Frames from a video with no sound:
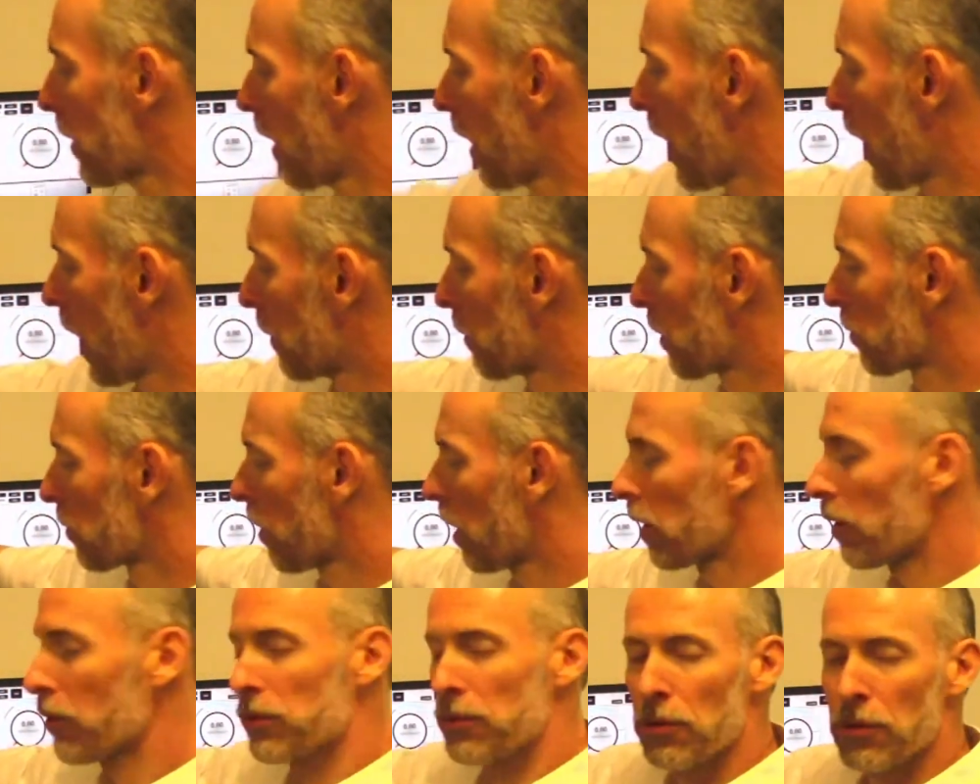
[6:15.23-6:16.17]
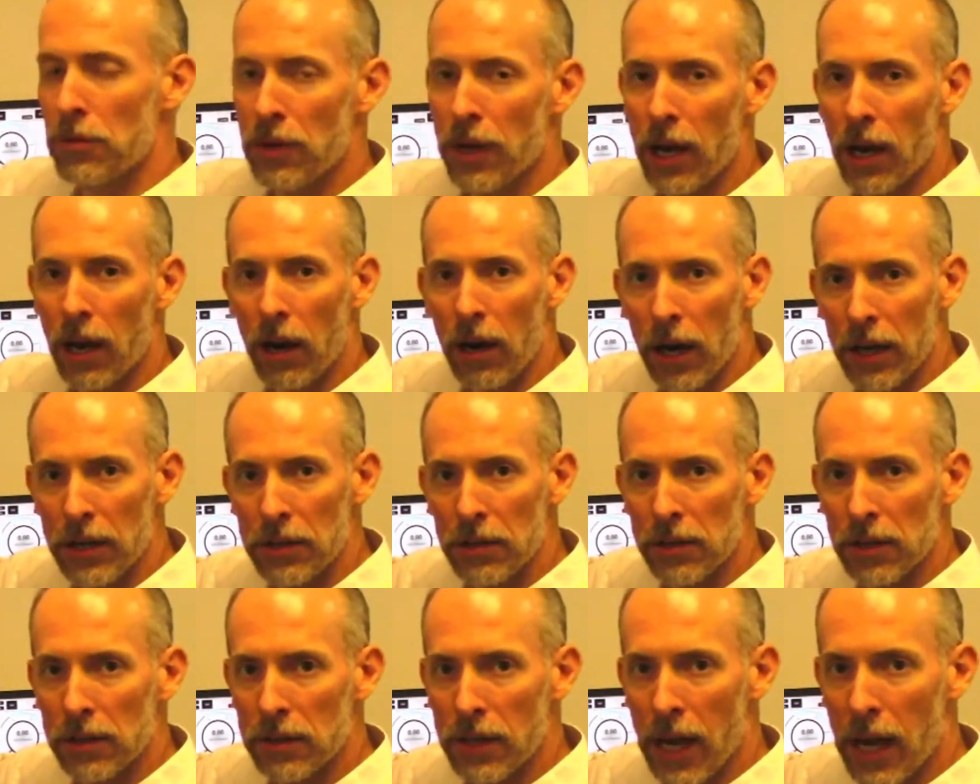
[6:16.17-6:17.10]
and we run it through there, and you
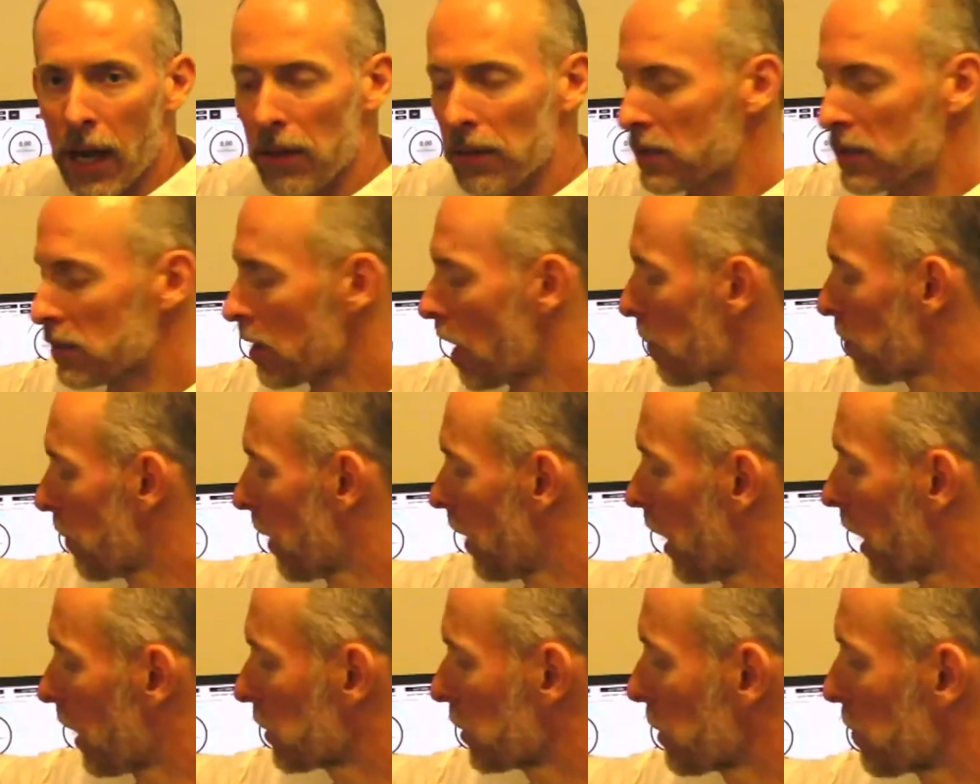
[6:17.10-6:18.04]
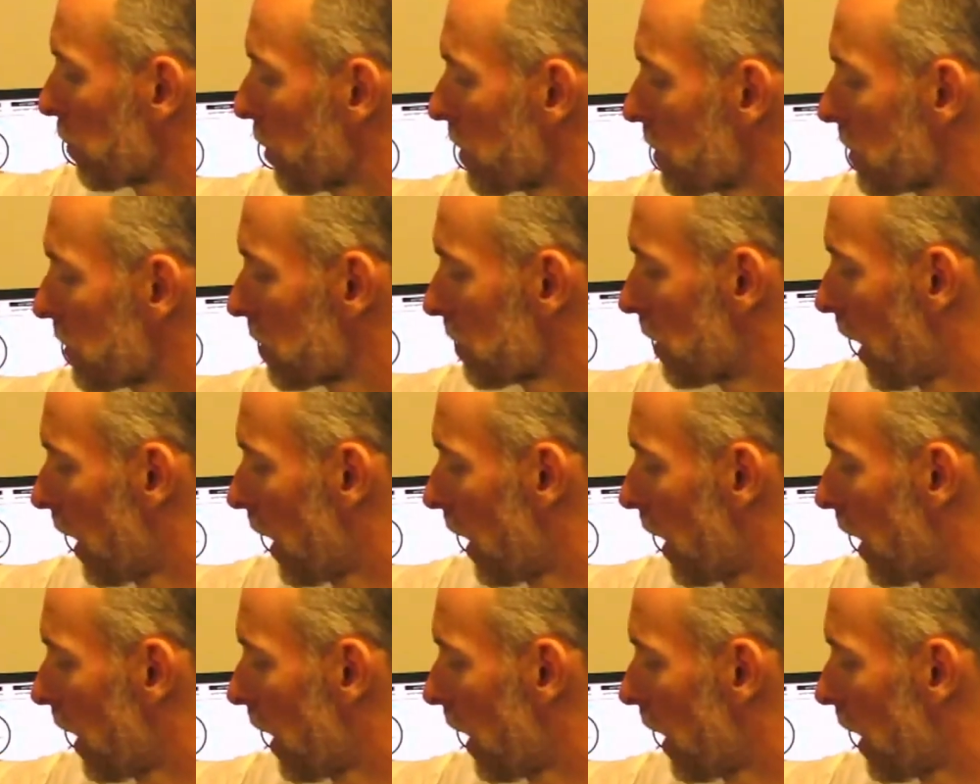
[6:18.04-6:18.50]
can dial this up and actually puts